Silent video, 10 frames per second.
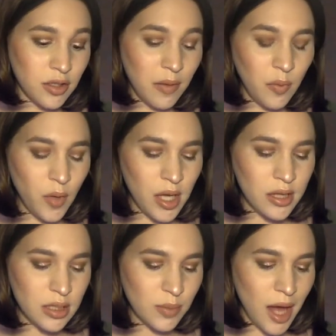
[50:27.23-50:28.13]
So I've been
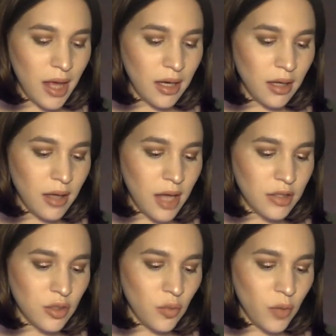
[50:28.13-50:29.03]
wearing this palette a
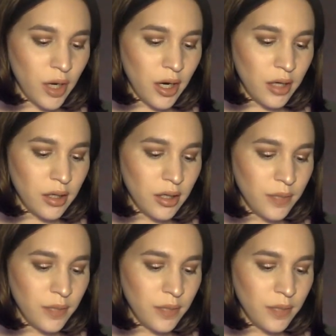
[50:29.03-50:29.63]
lot to work.